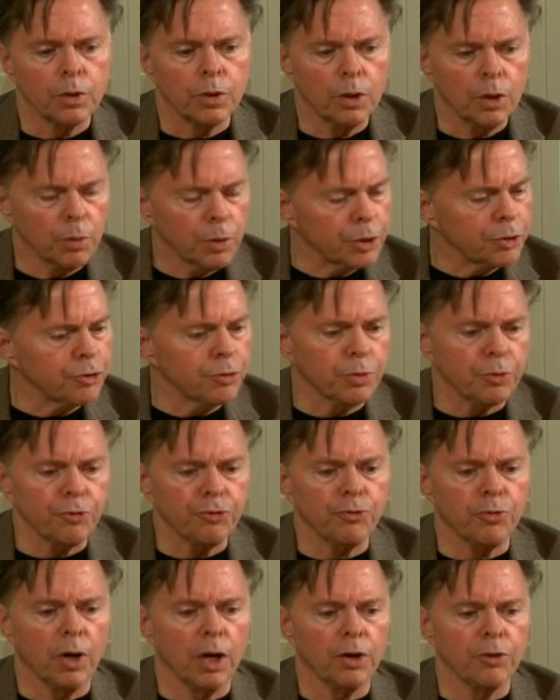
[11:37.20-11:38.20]
go into an
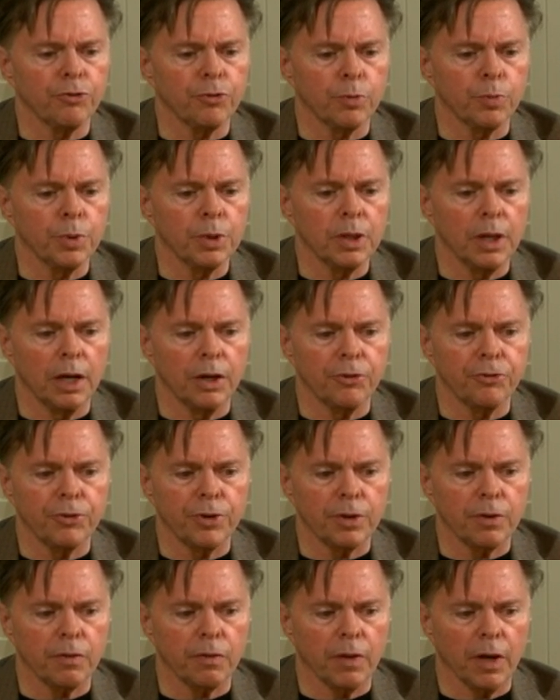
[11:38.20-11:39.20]
astrologer
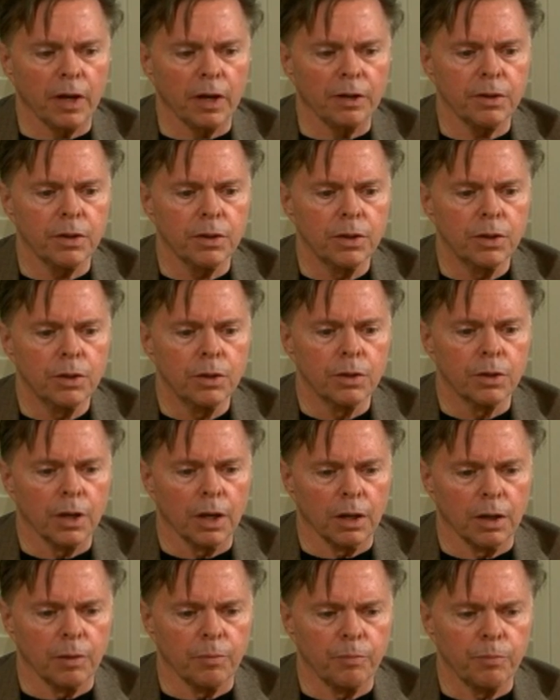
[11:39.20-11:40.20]
realizing that
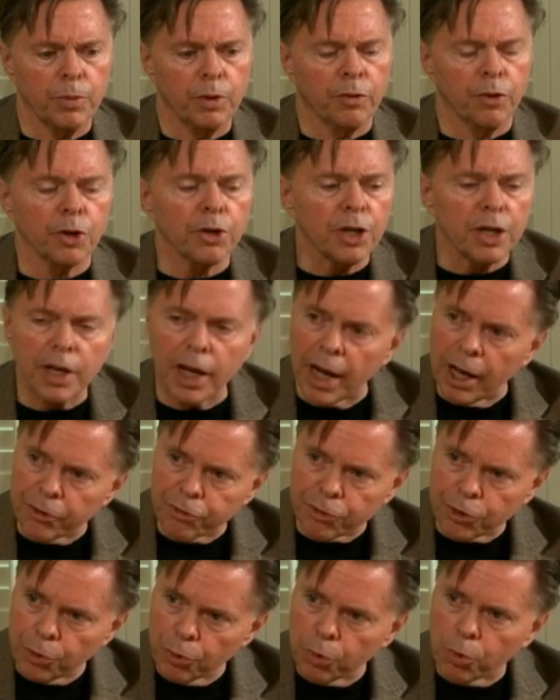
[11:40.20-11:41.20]
they're going to
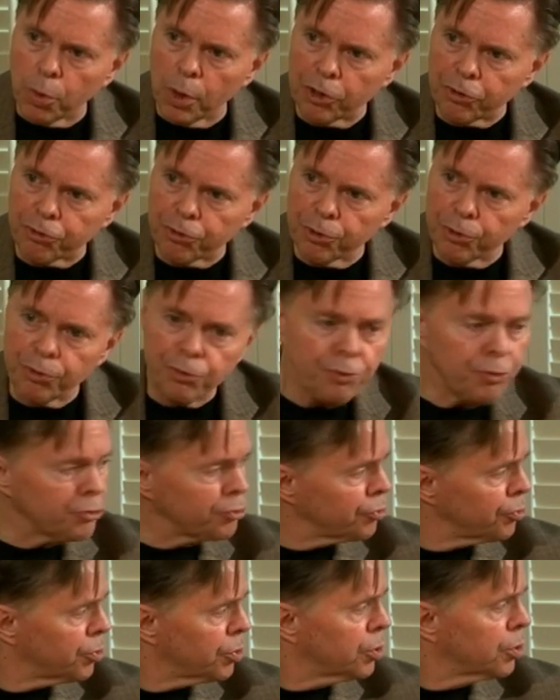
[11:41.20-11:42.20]
ask you
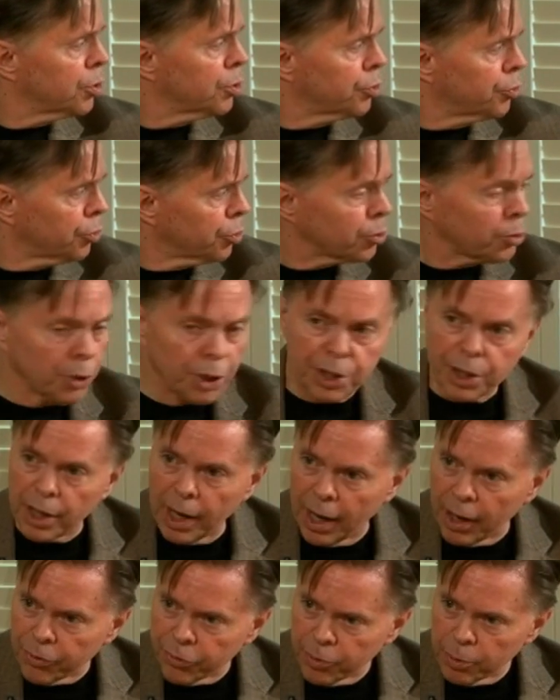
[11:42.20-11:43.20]
questions, you're going to
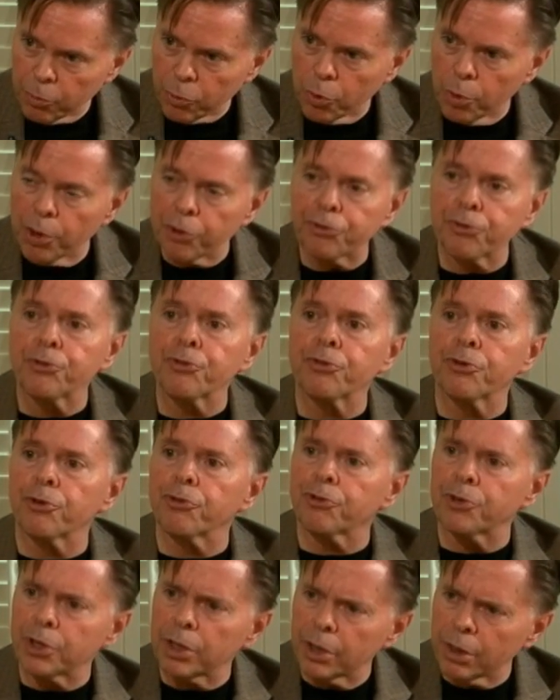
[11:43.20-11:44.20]
ask them questions,
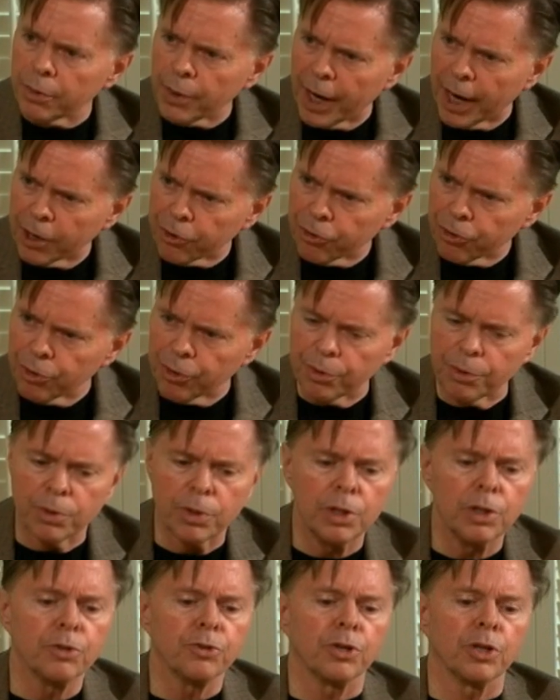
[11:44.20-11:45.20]
there's an interaction.
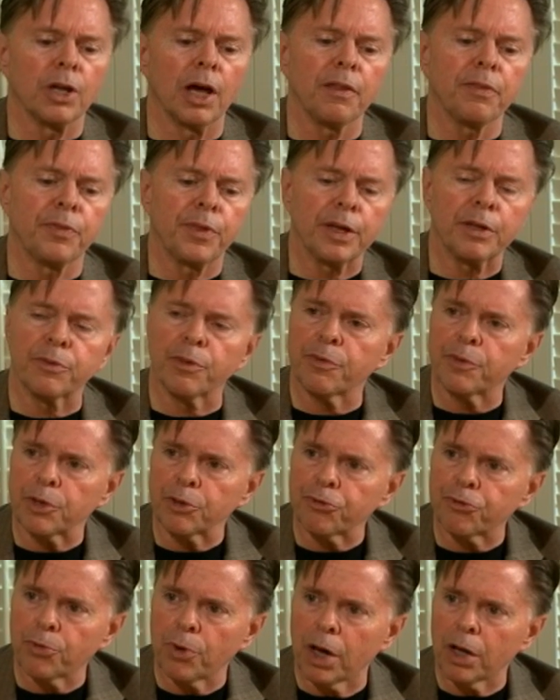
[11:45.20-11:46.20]
To not think that the
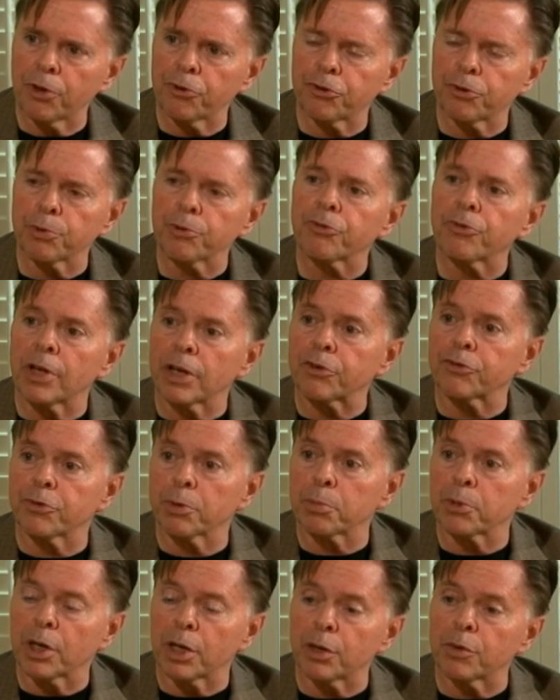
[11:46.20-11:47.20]
astrologer is like
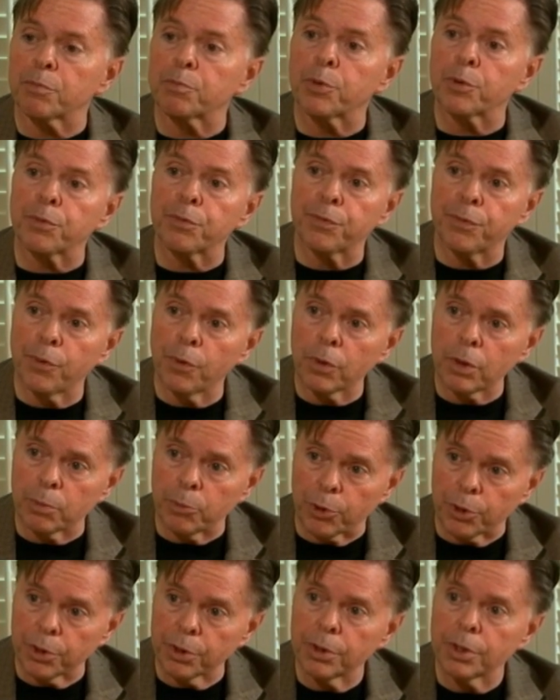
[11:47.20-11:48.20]
some kind of
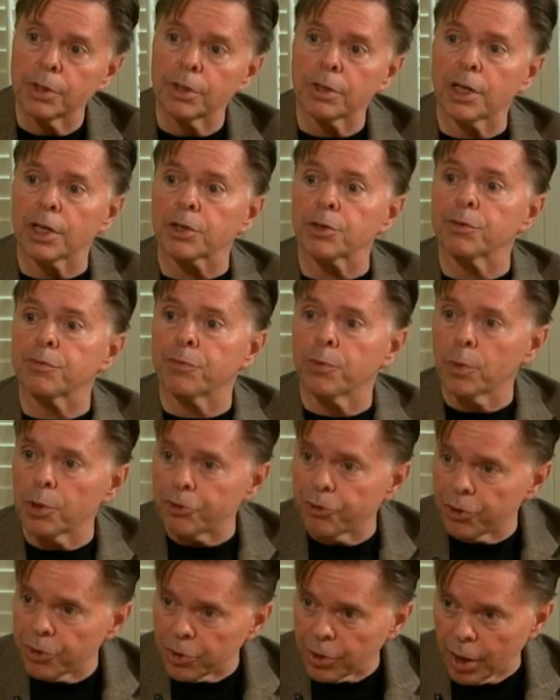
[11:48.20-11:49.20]
performer, like a
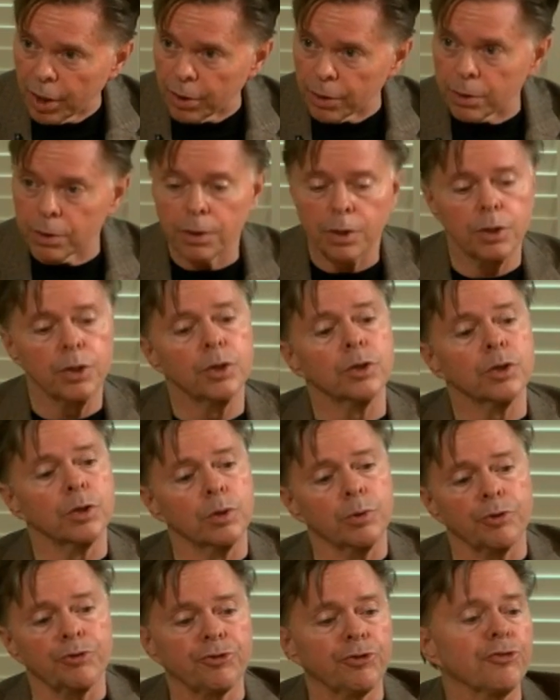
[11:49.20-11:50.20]
fortune teller,
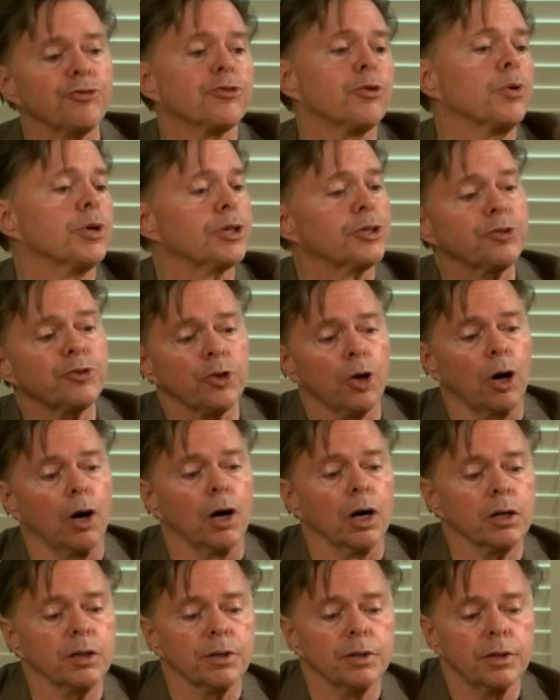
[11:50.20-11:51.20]
who is just going to
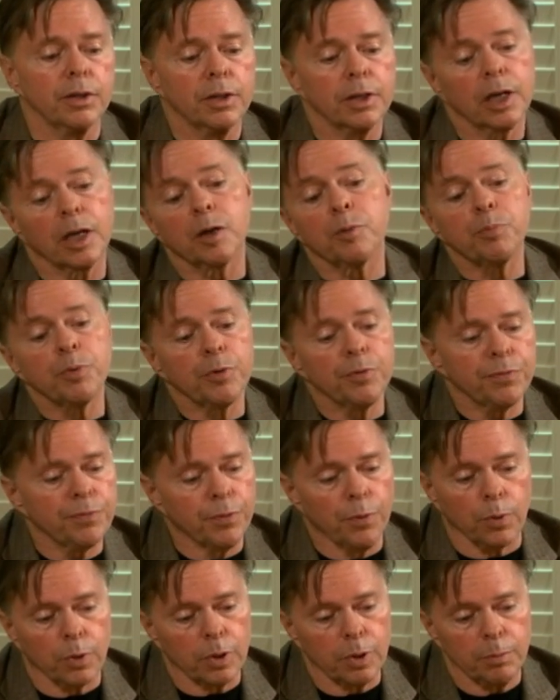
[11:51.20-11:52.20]
talk and
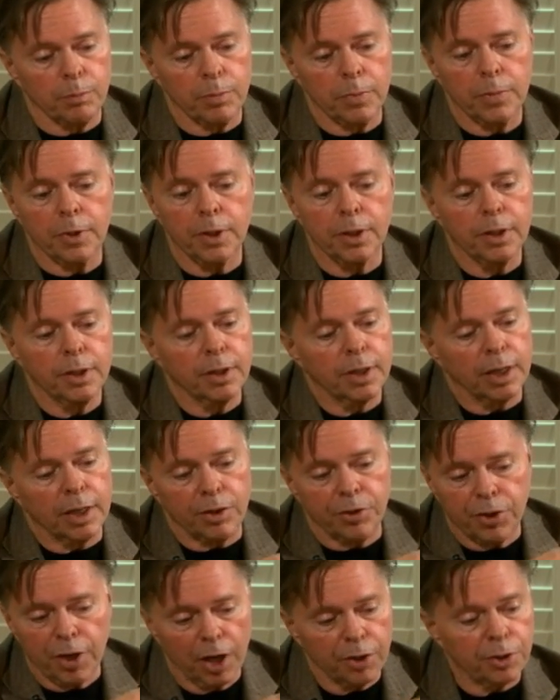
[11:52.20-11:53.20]
perform
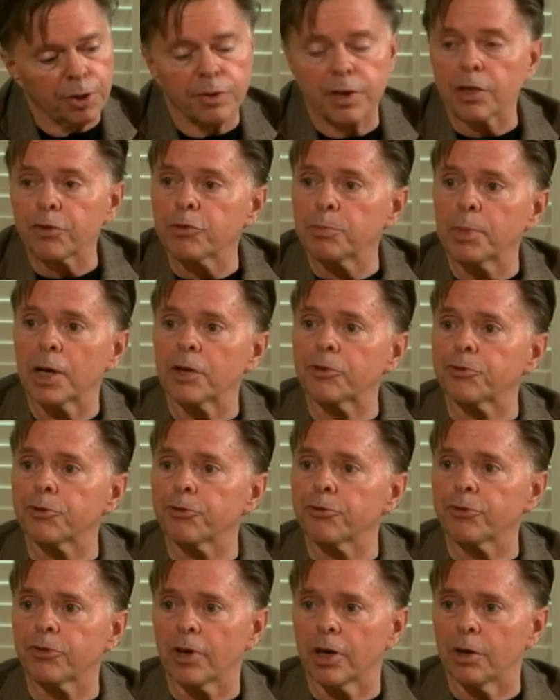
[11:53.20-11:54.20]
and tell you things about
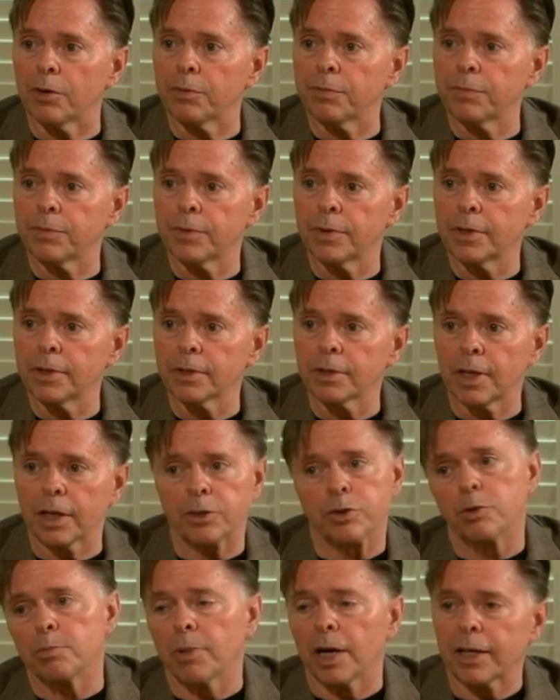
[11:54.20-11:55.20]
yourself
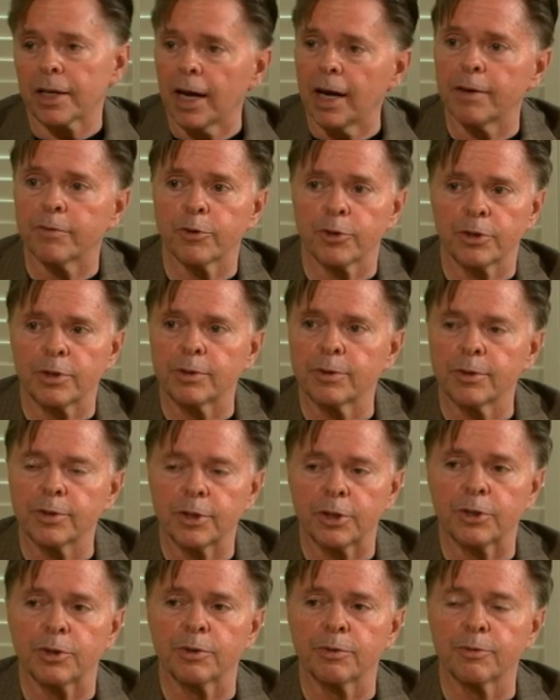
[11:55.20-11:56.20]
like you might have
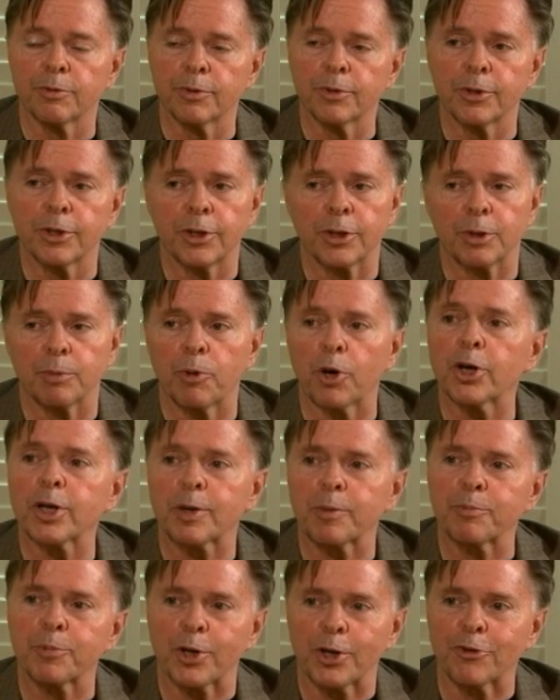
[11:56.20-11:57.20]
in the
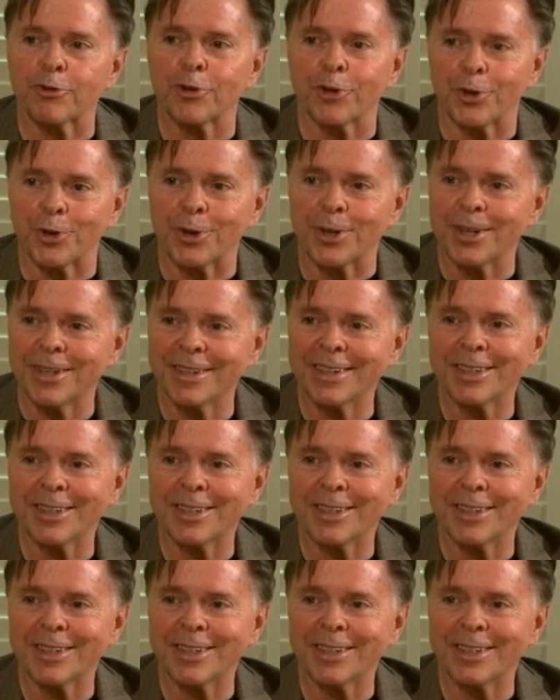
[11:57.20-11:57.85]
marketplace here